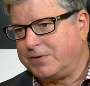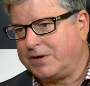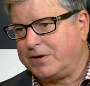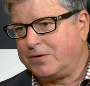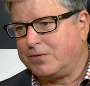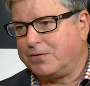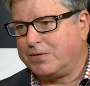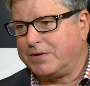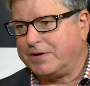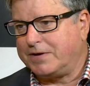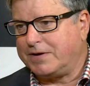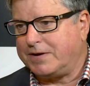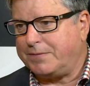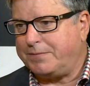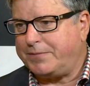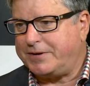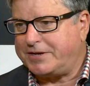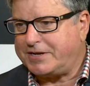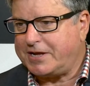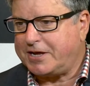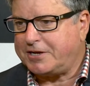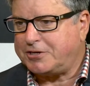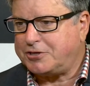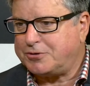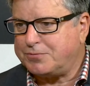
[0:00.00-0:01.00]
we call it an
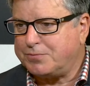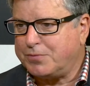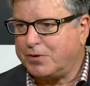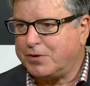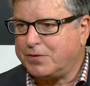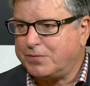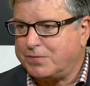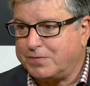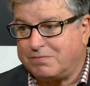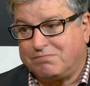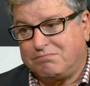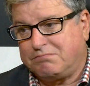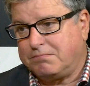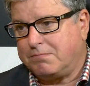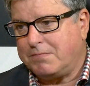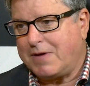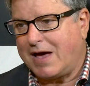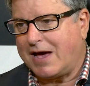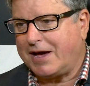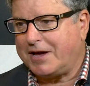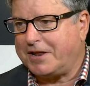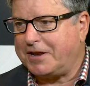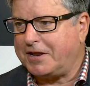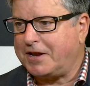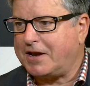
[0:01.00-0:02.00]
imputation bond,
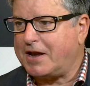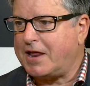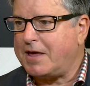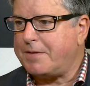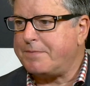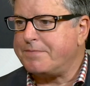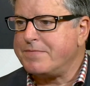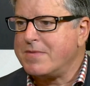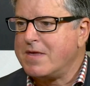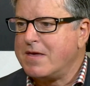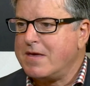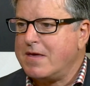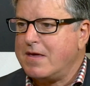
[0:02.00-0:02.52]
marketing name.